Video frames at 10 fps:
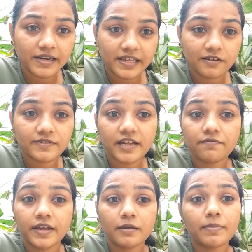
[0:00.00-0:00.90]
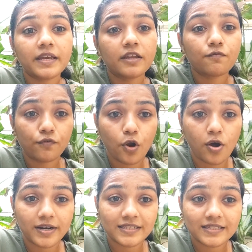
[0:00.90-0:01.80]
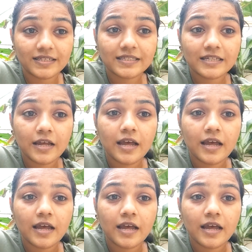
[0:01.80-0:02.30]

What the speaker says: leaves and very big inflorescence,